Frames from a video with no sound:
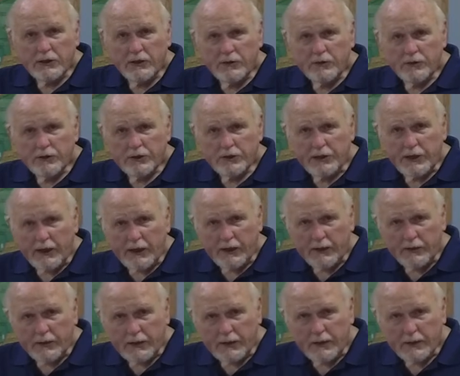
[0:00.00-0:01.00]

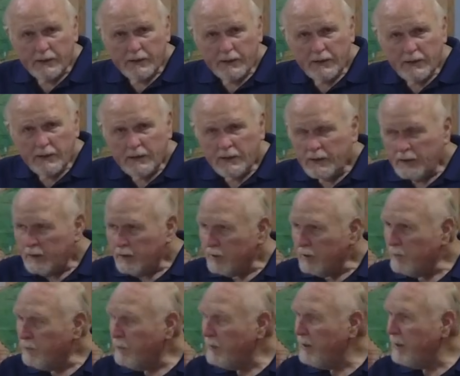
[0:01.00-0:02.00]
understanding.
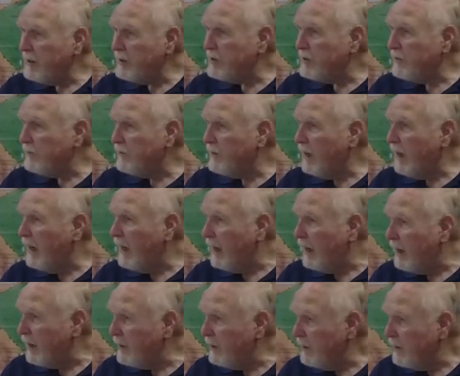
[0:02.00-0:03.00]
The peace of
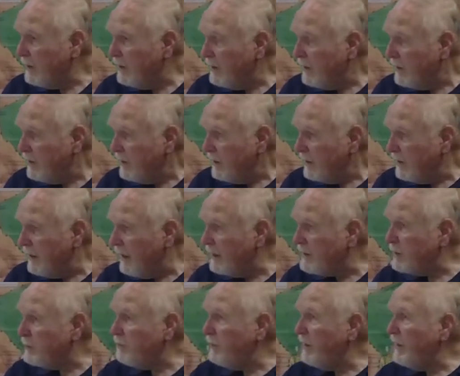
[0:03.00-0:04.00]
God.
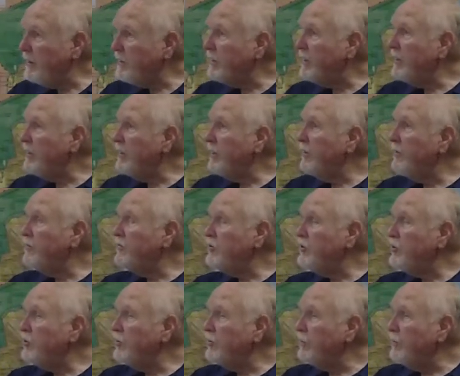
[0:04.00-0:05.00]
That's peace he gives
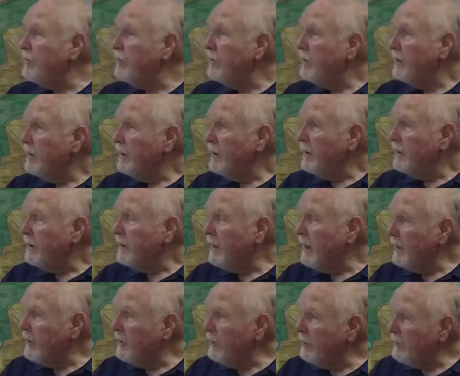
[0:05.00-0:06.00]
you.
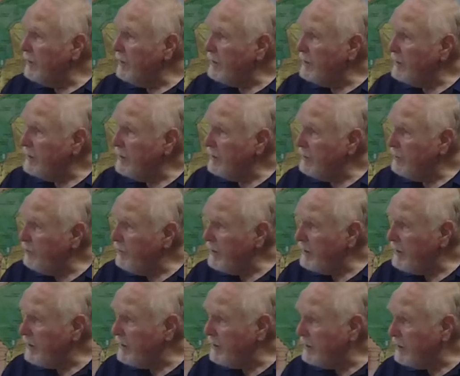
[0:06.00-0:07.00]
Not only did
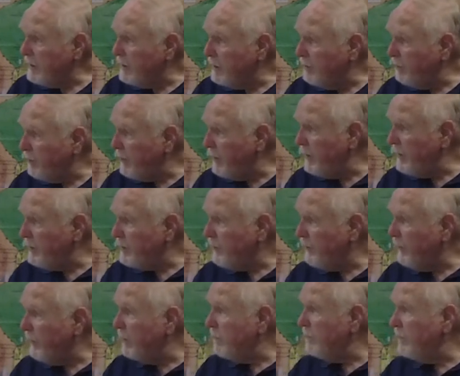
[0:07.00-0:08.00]
we get the peace
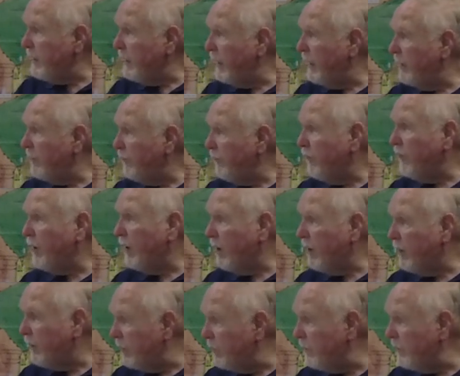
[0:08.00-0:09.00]
from God for
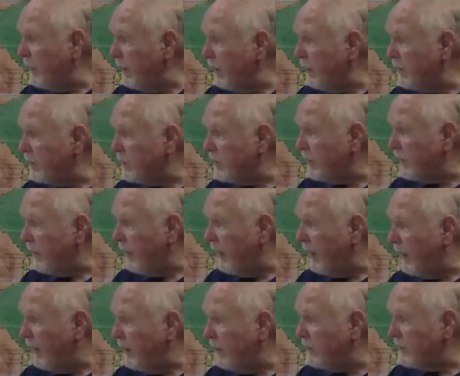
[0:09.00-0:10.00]
our own hearts and
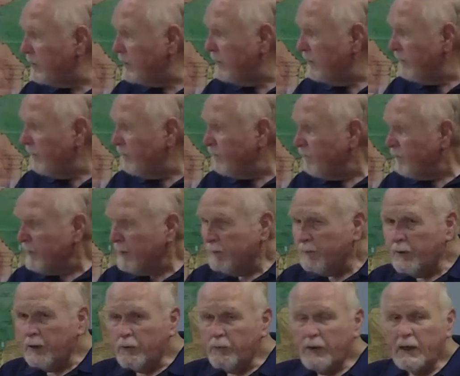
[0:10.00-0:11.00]
lives,
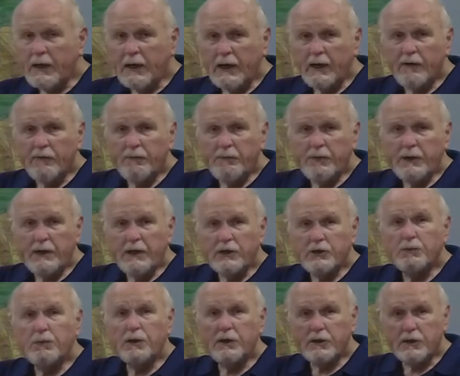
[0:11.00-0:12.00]
but we have
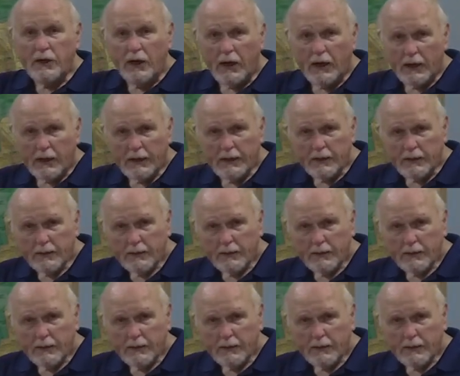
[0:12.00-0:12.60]
peace with God.